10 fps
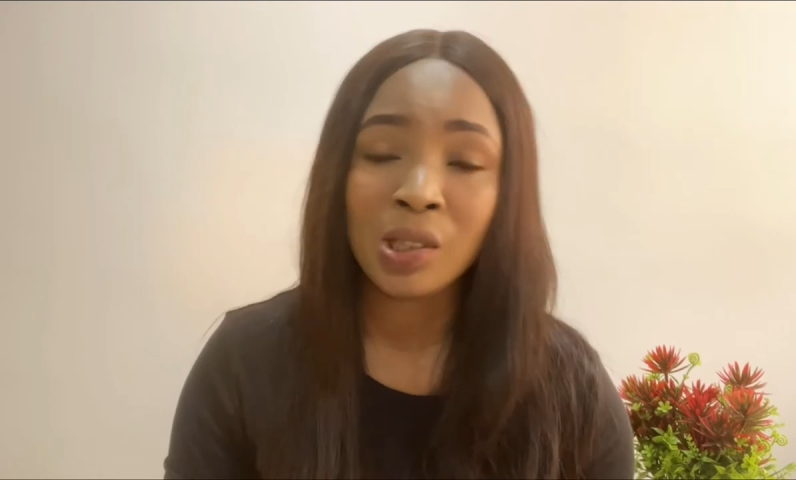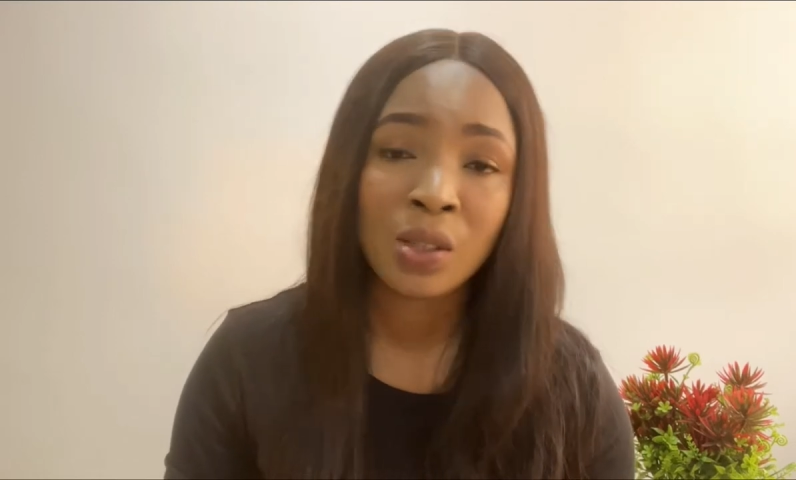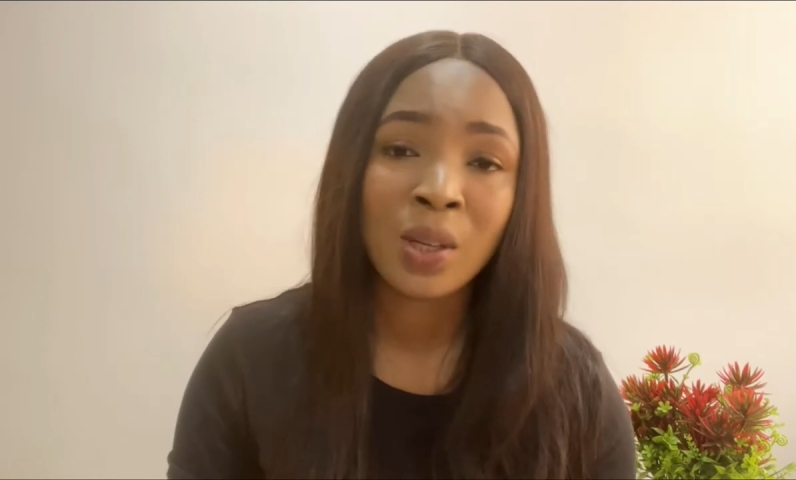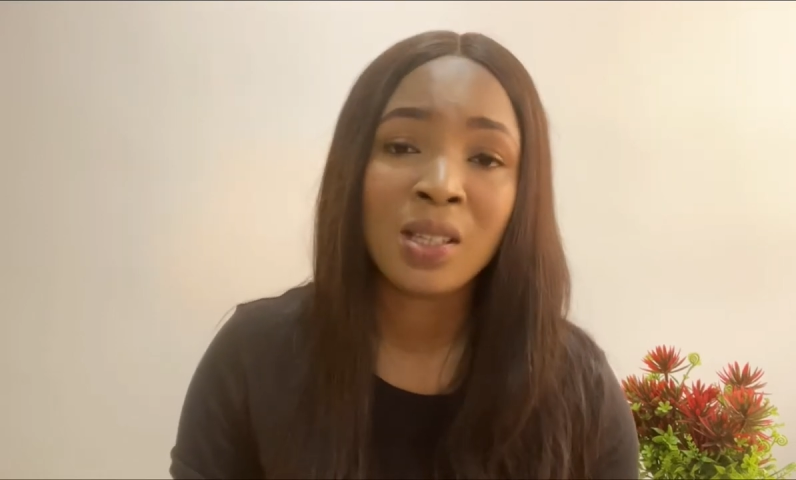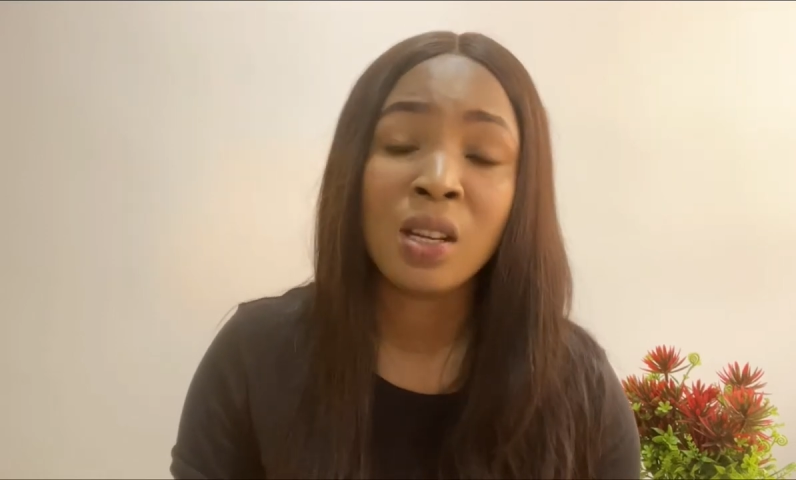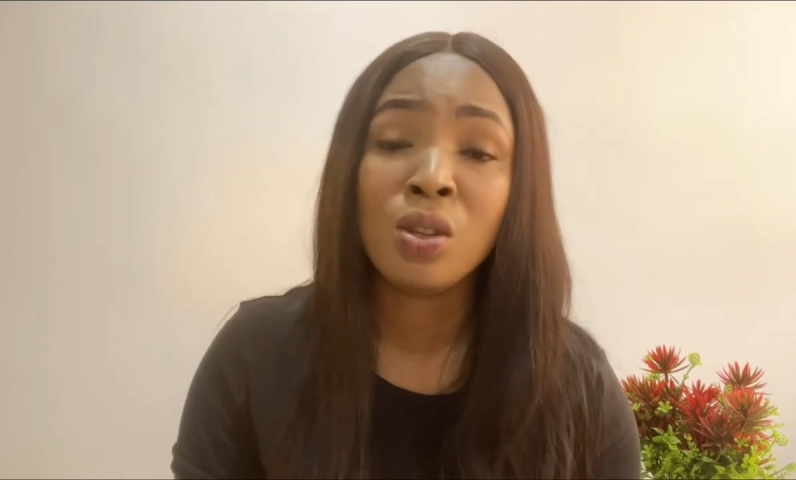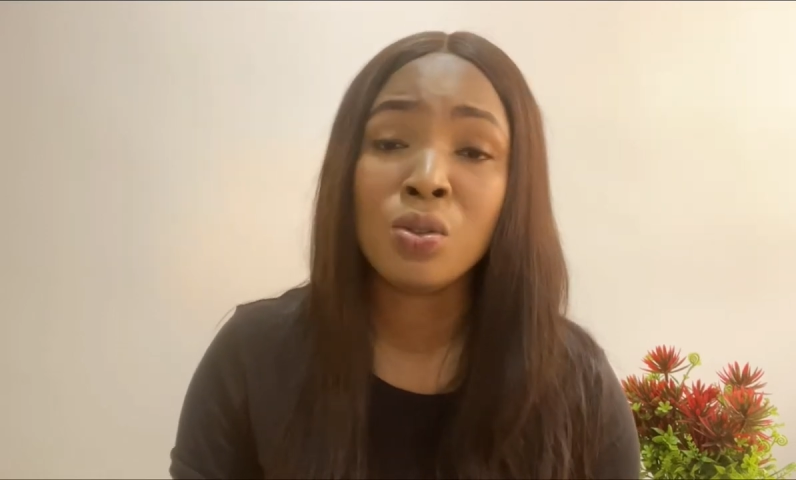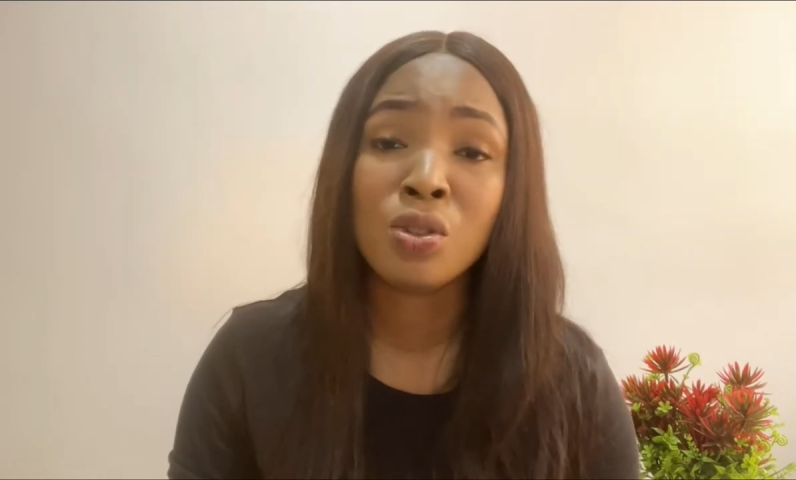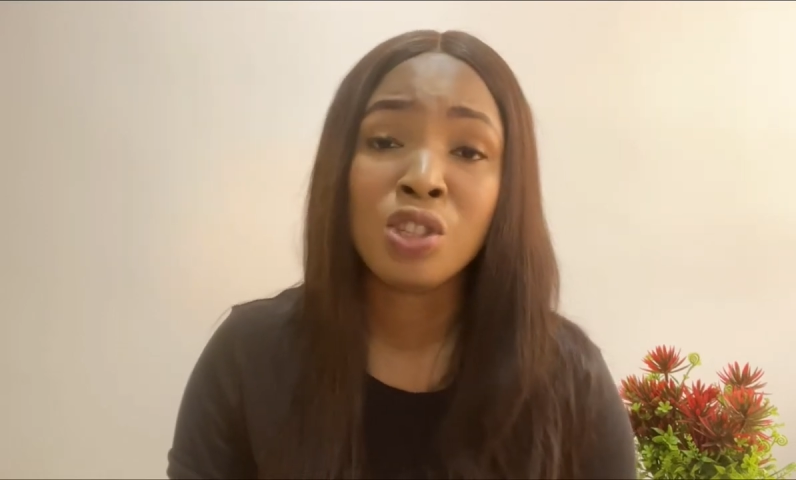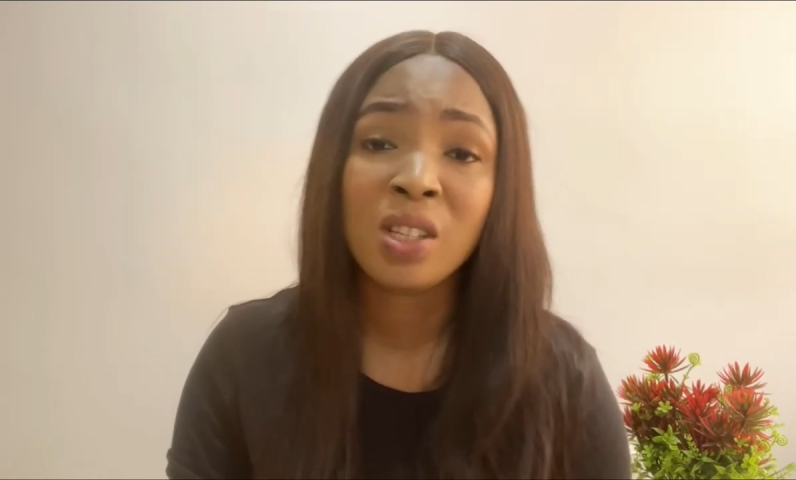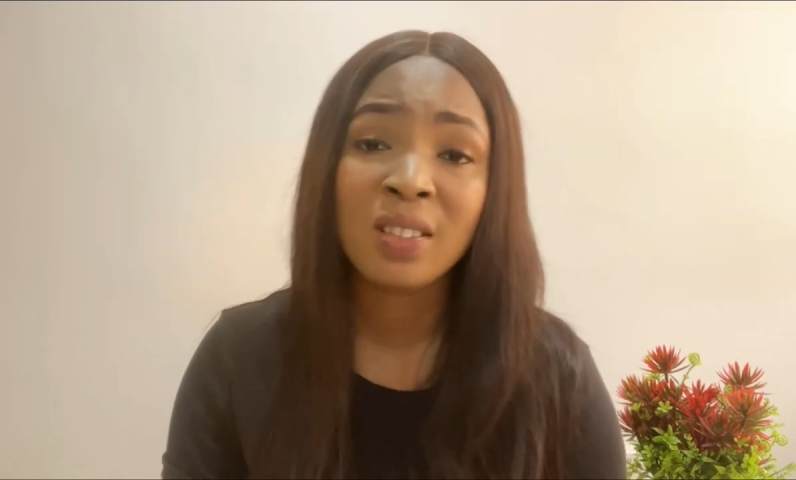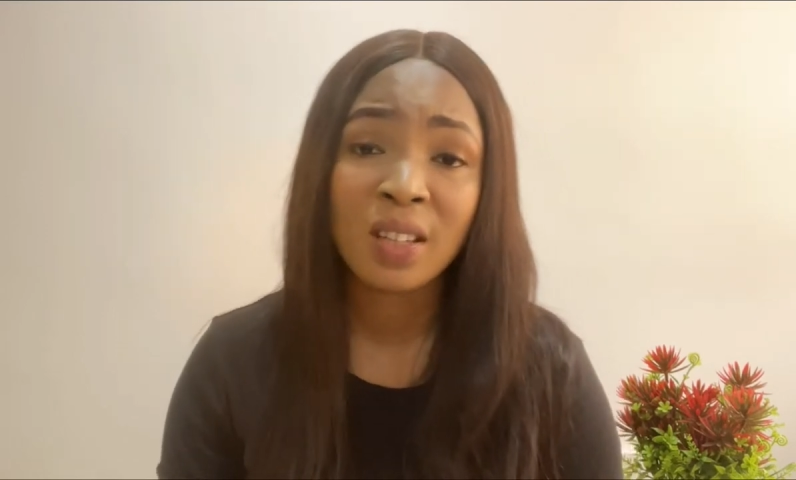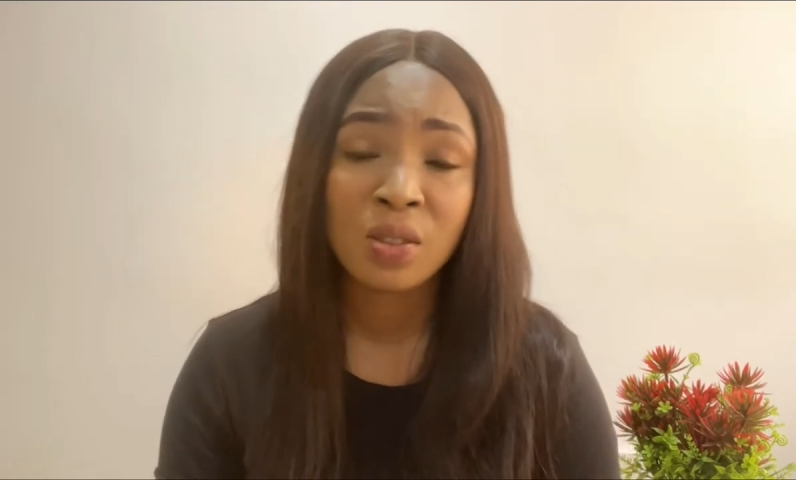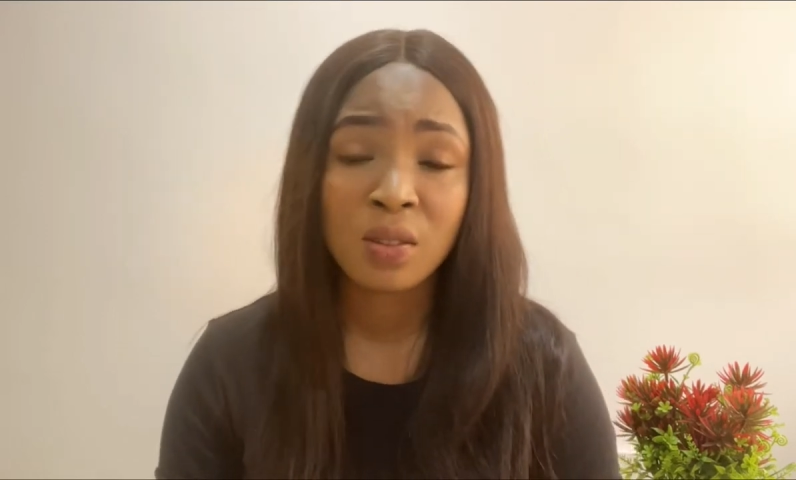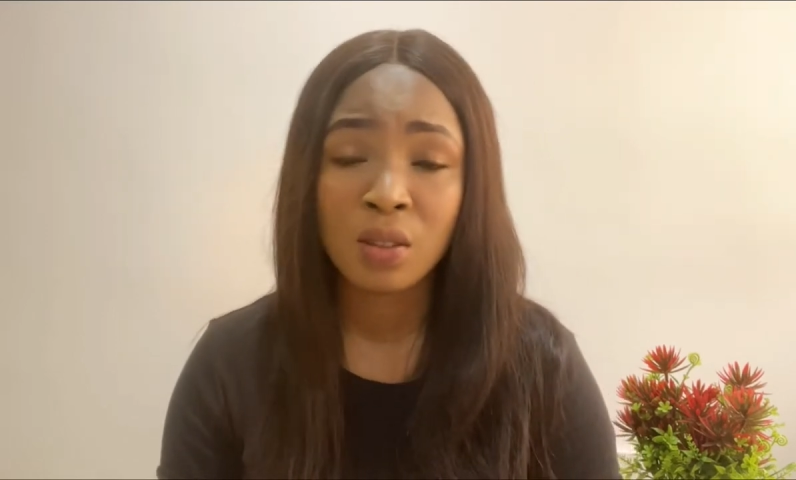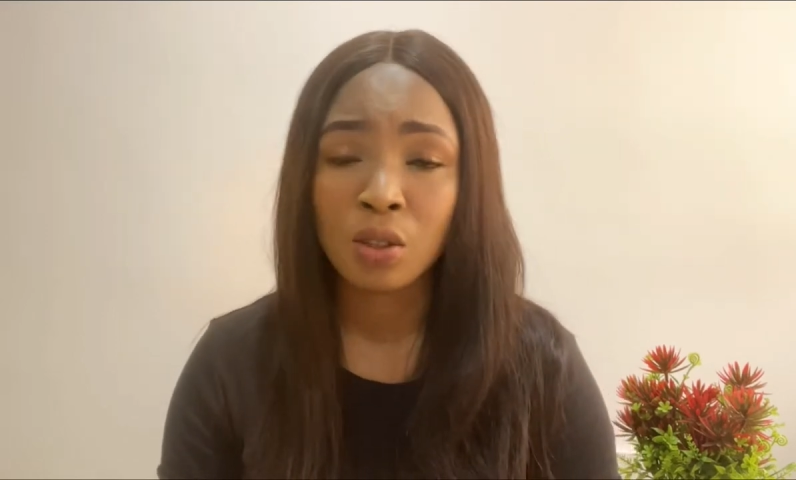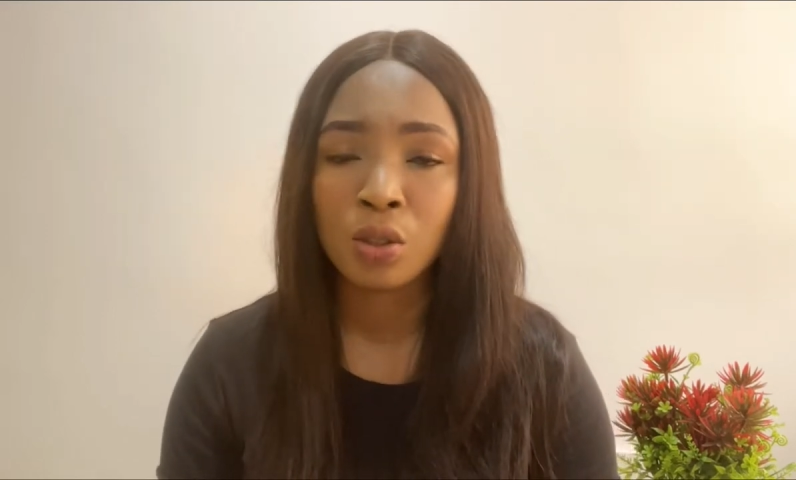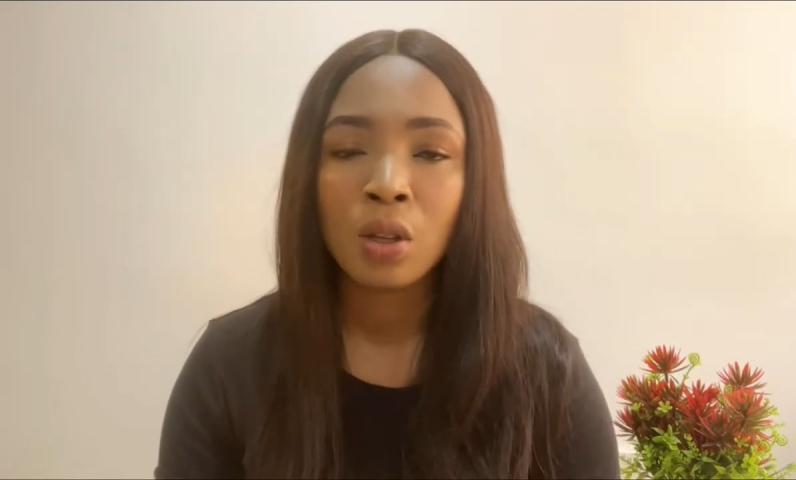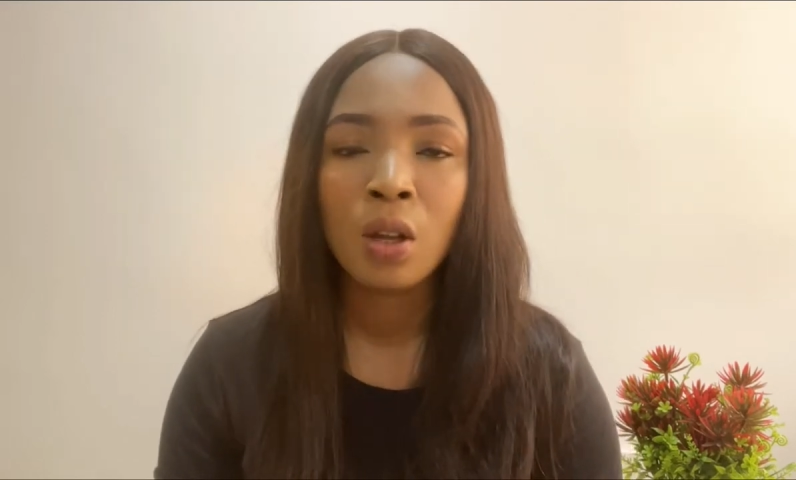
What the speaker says: That's why it's telling you to change association.